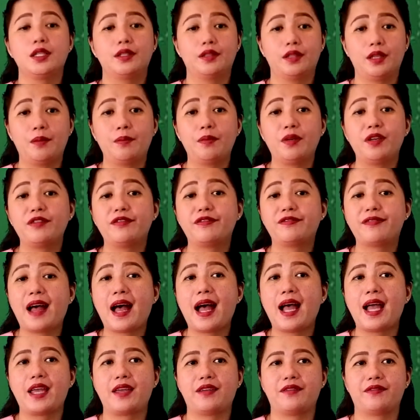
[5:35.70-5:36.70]
Number
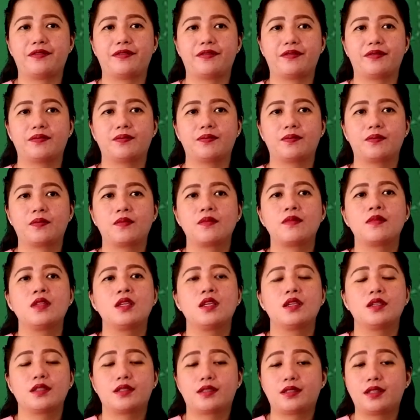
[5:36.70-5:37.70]
5,
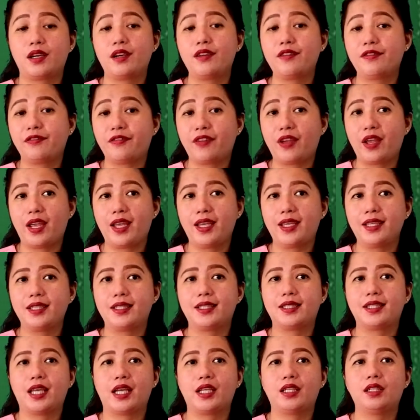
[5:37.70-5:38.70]

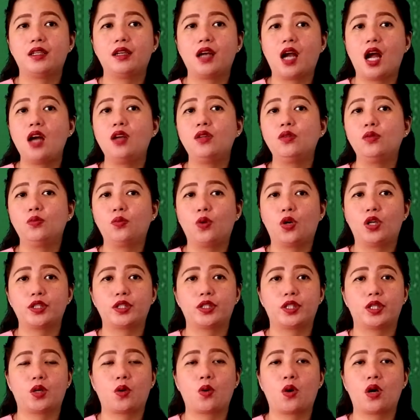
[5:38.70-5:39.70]
surface and
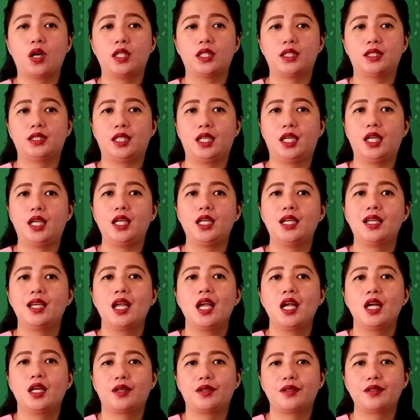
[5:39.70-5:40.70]
groundwater quality
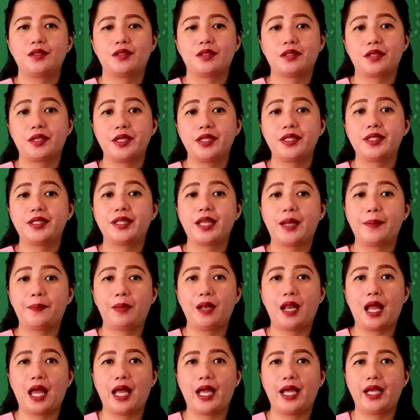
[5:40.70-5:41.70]
concerns
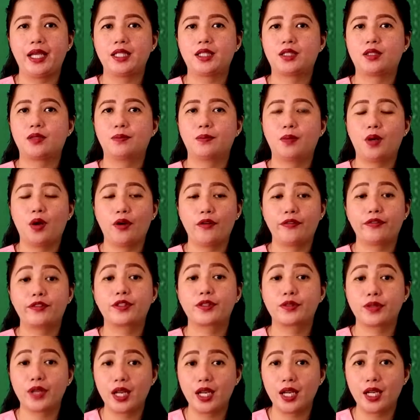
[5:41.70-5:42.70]
apply to
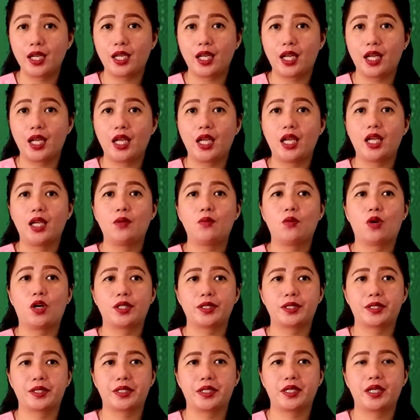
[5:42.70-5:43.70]
both drinking
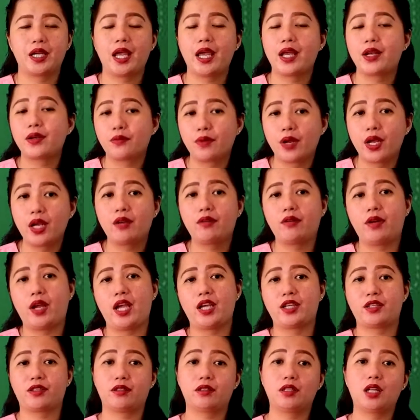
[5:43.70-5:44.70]
water and
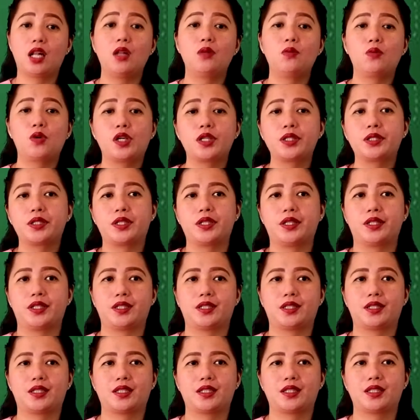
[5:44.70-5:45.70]
recreational waters.
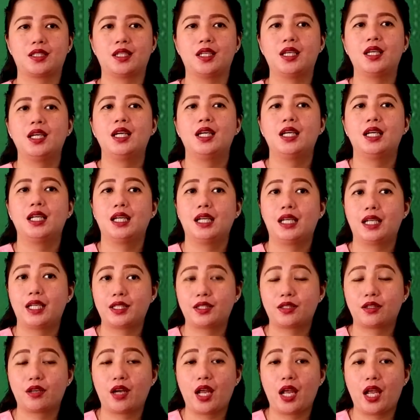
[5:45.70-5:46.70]

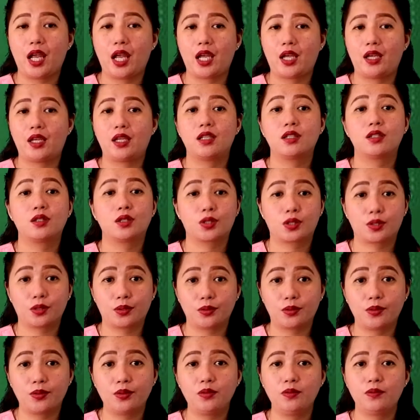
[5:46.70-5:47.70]
Letter A,
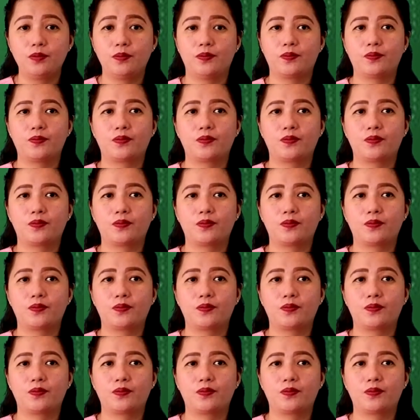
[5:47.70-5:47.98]
true.